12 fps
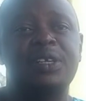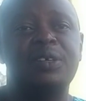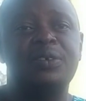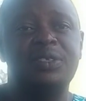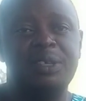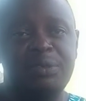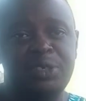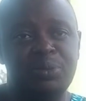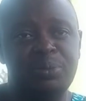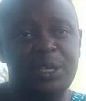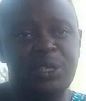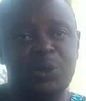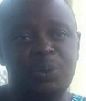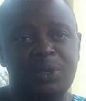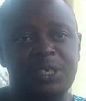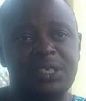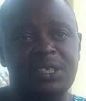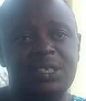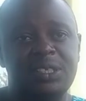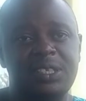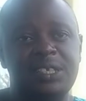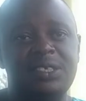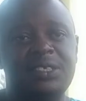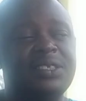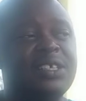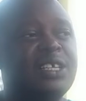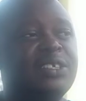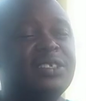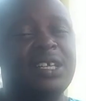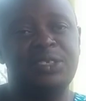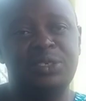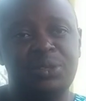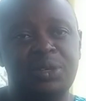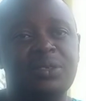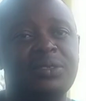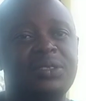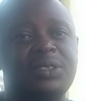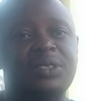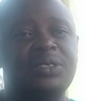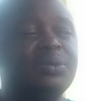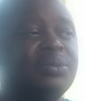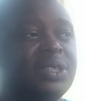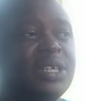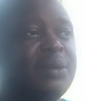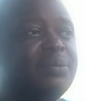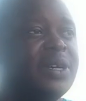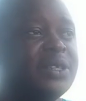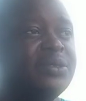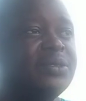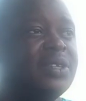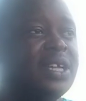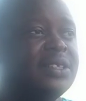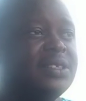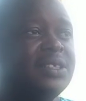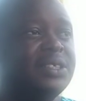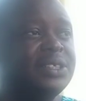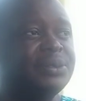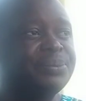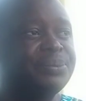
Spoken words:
conservative management, that is non-surgical. So we'll come back to that later.